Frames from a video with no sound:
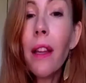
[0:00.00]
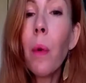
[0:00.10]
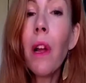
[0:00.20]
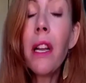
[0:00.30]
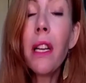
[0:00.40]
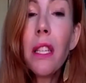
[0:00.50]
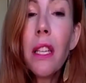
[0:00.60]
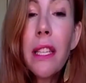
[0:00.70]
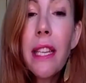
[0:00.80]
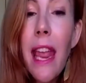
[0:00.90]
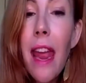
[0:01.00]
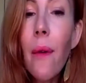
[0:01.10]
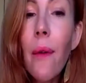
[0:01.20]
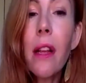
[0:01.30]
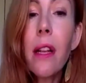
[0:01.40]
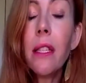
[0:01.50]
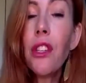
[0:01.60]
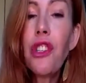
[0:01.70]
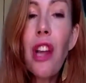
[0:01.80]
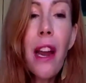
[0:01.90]
They want us scare us,
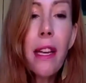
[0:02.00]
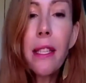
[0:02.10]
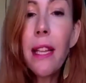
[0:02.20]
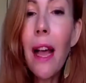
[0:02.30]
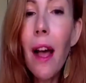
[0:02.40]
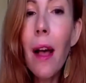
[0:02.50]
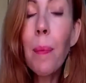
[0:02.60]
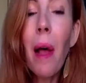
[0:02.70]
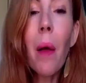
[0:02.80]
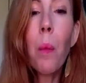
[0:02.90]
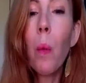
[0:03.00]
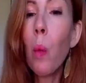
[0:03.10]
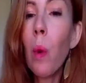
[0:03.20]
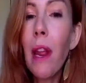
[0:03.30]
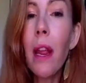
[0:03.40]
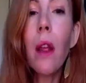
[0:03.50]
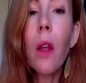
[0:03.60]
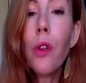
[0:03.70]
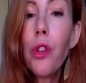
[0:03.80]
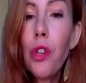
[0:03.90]
shut us up, and
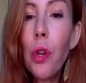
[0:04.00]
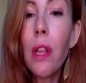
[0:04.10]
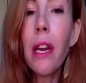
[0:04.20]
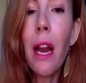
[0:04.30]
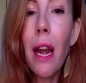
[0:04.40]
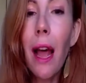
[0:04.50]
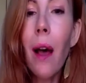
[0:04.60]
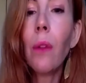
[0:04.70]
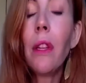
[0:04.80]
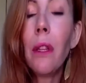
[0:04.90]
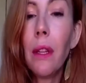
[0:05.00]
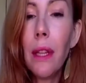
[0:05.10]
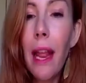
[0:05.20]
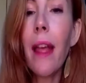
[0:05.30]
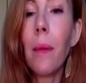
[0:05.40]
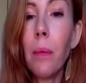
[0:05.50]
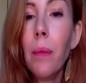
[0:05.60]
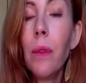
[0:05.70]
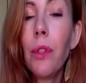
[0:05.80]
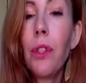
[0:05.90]
we shouldn't allow them
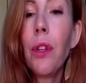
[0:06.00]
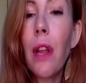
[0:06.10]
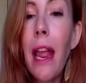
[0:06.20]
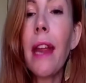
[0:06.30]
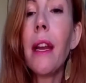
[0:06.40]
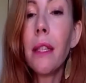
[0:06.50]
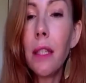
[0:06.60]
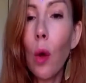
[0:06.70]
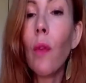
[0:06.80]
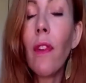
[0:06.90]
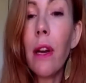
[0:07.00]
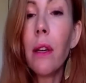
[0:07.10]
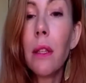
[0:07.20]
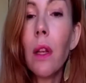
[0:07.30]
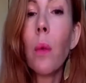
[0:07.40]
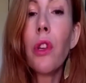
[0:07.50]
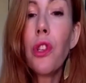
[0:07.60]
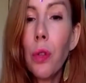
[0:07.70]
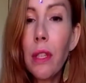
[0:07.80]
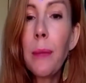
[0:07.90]
to gain us over. So we
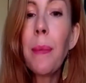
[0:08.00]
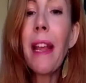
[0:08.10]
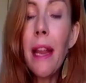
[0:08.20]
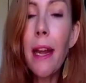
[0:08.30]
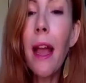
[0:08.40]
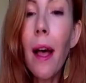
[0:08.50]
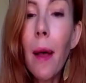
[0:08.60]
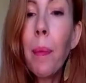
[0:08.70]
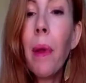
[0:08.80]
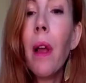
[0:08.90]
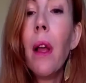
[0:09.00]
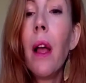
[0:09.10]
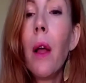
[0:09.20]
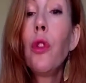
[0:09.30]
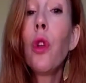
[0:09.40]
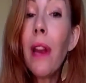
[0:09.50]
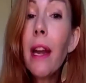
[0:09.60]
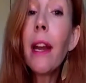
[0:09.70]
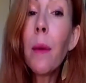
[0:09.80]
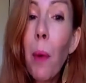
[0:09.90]
should speaking up, doing
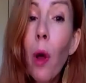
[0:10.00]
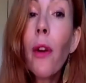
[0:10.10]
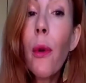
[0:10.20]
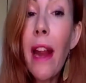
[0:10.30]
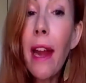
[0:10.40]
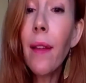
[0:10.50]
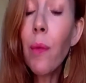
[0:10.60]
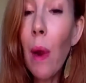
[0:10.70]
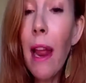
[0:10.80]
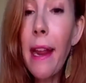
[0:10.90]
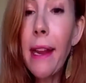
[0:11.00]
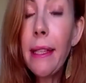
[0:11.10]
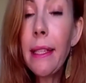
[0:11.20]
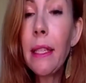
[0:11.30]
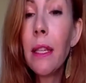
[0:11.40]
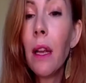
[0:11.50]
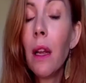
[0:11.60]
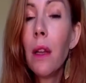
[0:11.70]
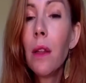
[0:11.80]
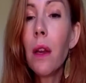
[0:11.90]
it in more creative ways,
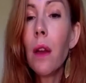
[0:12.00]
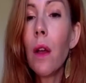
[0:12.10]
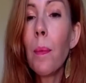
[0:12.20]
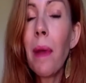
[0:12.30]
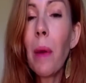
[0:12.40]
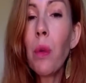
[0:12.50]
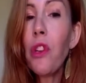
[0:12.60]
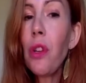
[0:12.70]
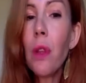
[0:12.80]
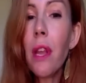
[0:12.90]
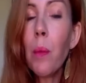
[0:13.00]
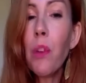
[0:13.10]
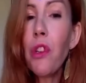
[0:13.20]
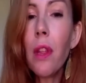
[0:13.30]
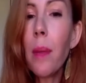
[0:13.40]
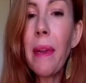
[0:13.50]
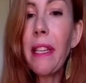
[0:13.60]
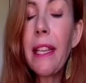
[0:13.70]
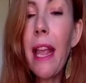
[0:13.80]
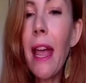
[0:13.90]
you know, but we shouldn't be
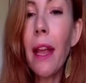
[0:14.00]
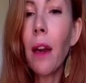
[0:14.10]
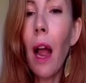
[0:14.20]
scared.